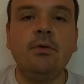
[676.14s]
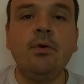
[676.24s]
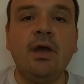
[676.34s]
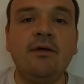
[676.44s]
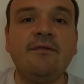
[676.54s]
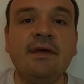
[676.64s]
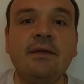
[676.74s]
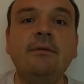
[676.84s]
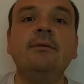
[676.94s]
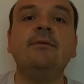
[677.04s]
you have
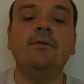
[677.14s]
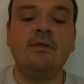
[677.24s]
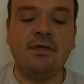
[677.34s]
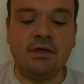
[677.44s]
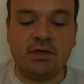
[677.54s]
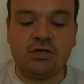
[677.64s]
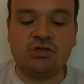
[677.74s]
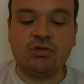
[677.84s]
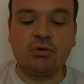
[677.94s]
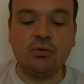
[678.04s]
then the
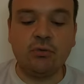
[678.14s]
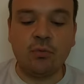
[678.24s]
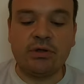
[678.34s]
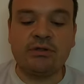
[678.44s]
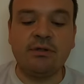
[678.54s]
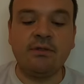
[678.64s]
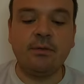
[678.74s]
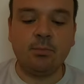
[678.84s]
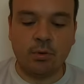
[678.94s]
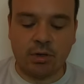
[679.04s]
issue with
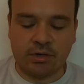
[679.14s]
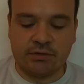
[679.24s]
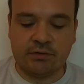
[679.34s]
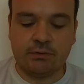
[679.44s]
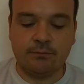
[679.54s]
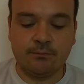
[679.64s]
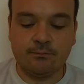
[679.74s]
the part